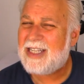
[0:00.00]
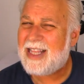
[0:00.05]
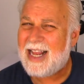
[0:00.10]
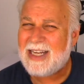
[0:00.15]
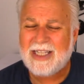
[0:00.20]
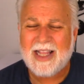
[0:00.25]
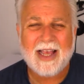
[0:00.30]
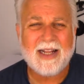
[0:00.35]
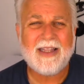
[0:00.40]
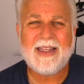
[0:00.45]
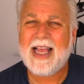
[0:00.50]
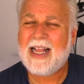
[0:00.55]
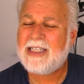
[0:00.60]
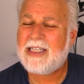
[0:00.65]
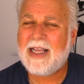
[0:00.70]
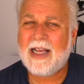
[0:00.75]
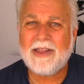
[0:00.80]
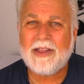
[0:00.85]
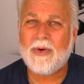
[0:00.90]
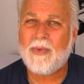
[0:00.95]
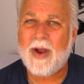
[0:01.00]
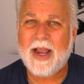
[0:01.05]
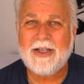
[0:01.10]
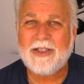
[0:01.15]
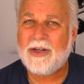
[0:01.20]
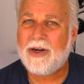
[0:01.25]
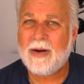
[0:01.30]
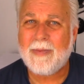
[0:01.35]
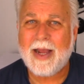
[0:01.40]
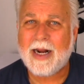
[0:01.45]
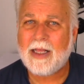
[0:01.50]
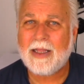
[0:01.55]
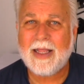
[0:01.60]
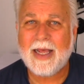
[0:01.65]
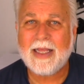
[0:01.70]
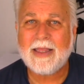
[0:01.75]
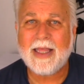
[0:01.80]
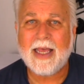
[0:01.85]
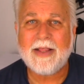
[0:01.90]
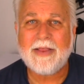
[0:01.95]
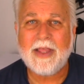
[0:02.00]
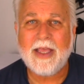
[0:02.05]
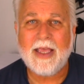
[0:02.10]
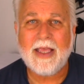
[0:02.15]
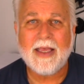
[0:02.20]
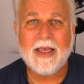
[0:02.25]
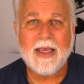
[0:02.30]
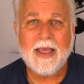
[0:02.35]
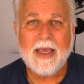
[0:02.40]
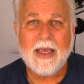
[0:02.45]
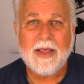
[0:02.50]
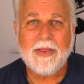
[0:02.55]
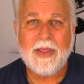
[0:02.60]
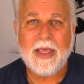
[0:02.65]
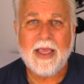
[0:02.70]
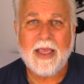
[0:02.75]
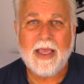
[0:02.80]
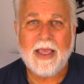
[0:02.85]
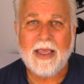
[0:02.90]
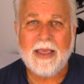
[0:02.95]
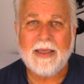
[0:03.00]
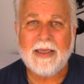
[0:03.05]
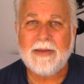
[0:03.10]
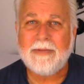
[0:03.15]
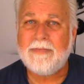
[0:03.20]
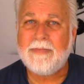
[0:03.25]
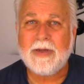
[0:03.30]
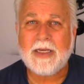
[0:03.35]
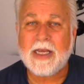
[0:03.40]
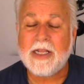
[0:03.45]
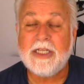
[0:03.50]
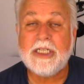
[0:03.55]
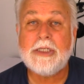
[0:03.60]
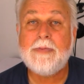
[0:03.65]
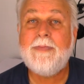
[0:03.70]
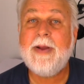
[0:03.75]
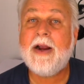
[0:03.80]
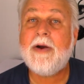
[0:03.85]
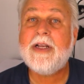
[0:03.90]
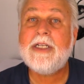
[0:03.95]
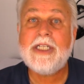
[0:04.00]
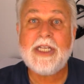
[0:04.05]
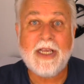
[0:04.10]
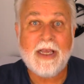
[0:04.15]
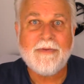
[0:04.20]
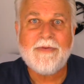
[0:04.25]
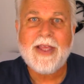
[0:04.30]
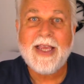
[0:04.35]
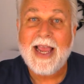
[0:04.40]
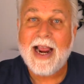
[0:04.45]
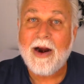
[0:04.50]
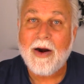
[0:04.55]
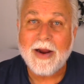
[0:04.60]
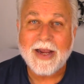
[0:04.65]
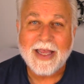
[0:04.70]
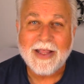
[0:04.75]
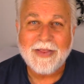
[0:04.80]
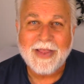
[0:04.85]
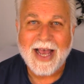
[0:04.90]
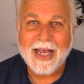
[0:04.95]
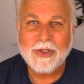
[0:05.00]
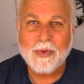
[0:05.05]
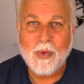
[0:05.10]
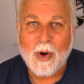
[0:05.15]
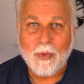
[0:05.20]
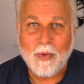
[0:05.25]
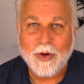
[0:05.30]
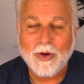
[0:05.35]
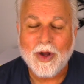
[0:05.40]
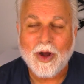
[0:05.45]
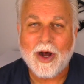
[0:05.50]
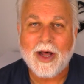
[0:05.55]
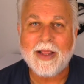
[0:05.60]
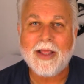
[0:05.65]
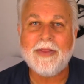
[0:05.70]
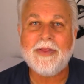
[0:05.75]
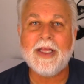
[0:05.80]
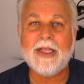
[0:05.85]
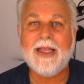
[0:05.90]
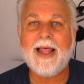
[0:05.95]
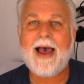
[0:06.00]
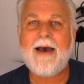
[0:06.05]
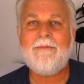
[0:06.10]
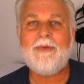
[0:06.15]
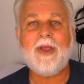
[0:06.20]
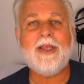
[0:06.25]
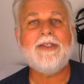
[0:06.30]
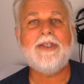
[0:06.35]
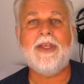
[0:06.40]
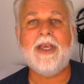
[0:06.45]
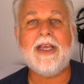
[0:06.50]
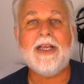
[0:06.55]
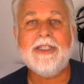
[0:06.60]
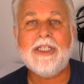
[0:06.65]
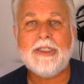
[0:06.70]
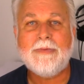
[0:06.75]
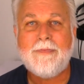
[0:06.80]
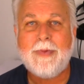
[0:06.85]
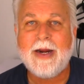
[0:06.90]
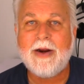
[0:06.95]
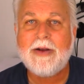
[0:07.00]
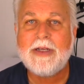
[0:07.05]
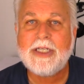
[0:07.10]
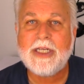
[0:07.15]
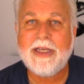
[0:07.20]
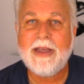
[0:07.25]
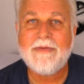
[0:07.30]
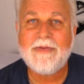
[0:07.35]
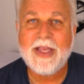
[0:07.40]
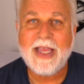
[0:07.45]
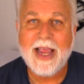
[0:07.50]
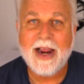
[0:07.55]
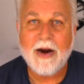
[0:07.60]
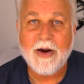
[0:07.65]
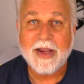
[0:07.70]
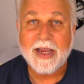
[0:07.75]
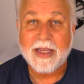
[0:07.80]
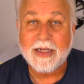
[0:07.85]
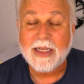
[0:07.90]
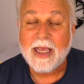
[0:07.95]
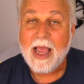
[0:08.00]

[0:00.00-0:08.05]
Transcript: That's not the right term. I don't like that. The conspiracy of the arrogant. That's what we'll call it. The left is the conspiracy of the arrogant.